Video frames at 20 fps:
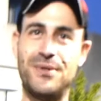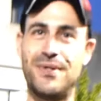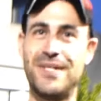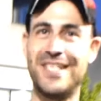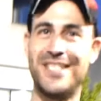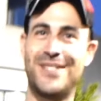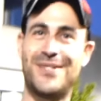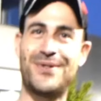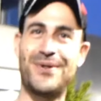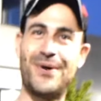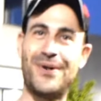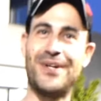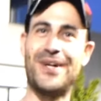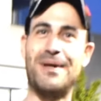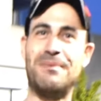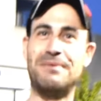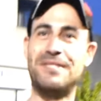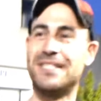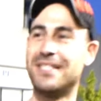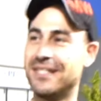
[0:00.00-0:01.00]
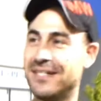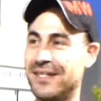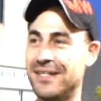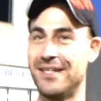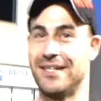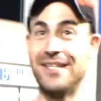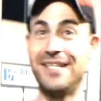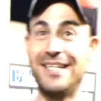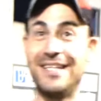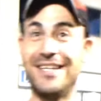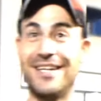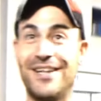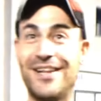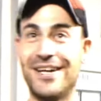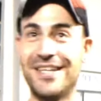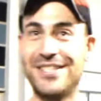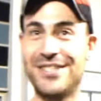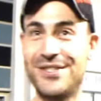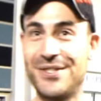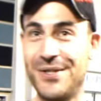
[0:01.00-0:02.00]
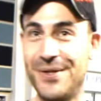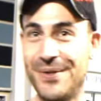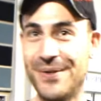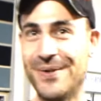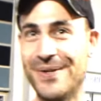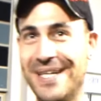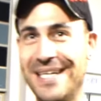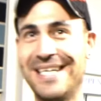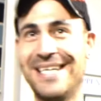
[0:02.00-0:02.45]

control arms. You need the clutch too.